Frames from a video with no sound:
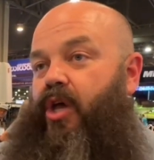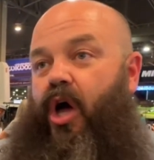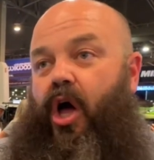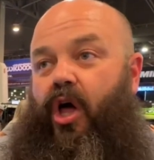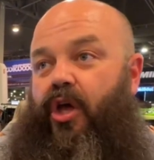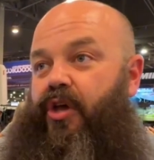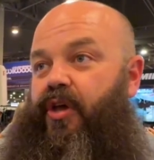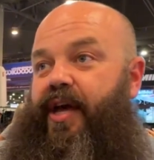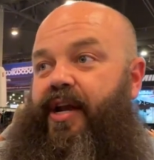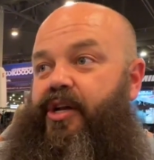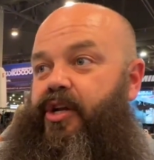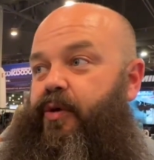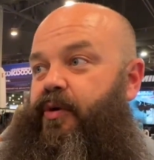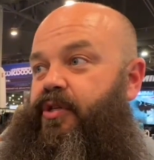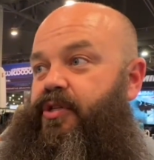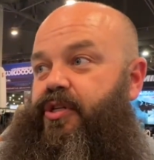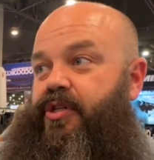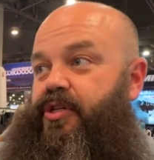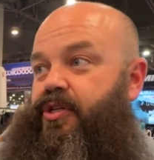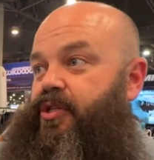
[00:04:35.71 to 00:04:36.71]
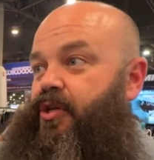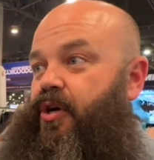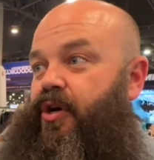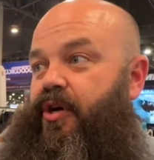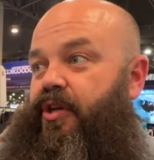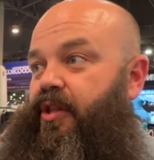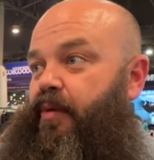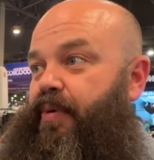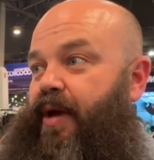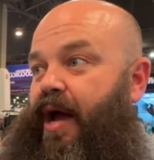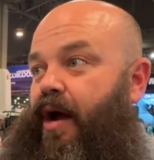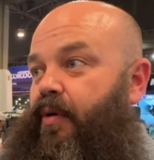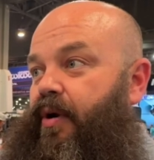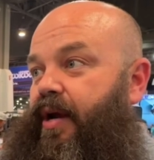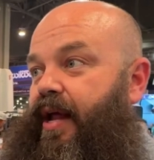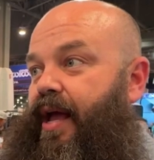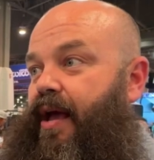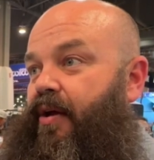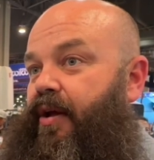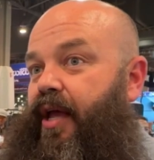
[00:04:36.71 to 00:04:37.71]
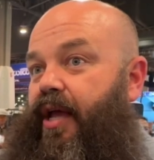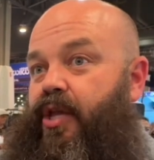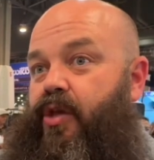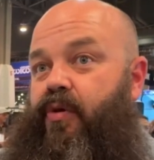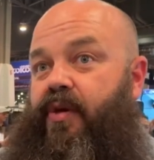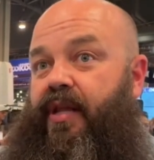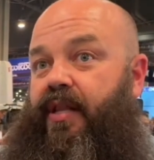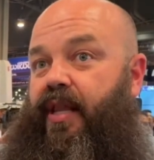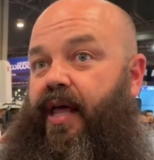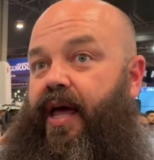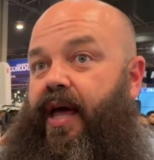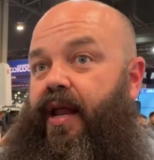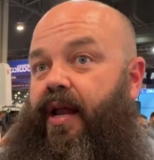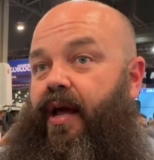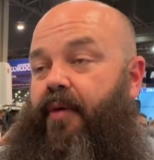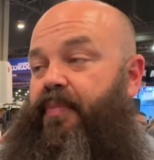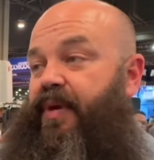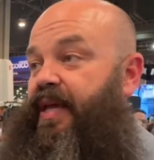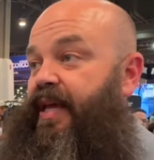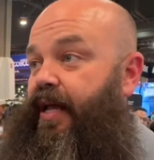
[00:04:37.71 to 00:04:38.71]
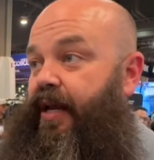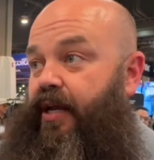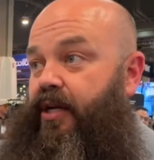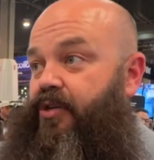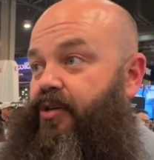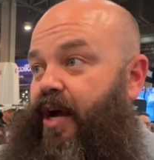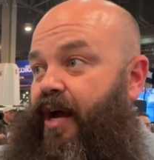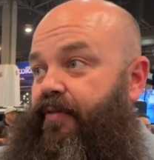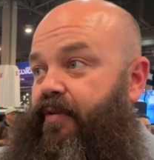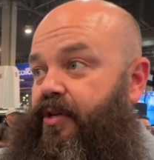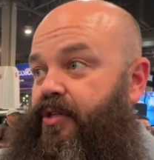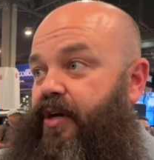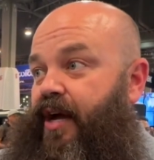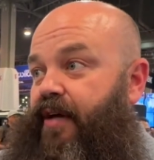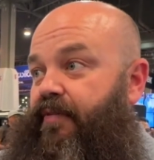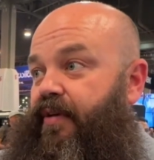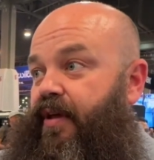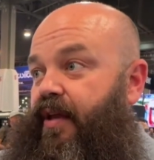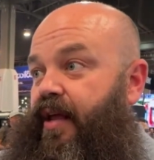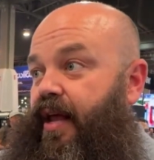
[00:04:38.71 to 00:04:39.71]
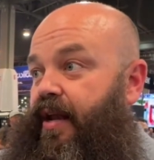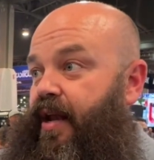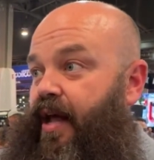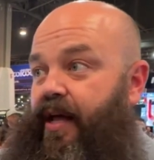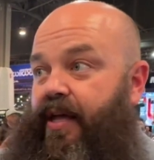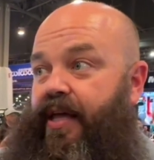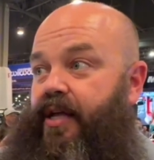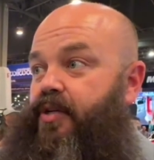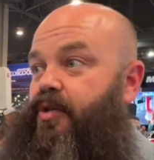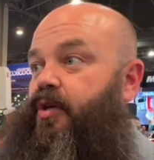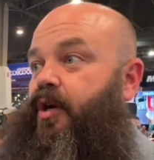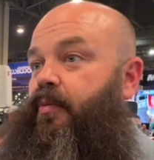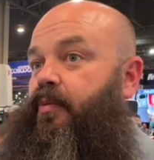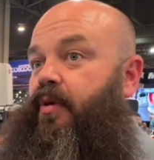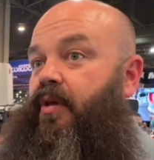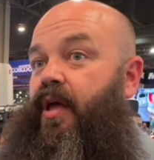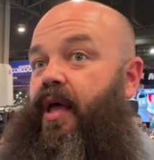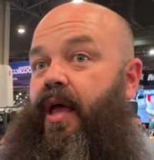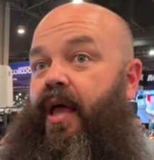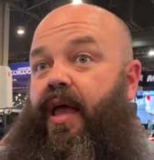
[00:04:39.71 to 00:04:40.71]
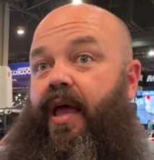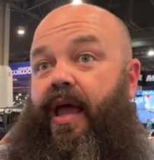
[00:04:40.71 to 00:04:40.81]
all you got to do is just turn the power down and you can let a beginning driver drive it and not get in trouble.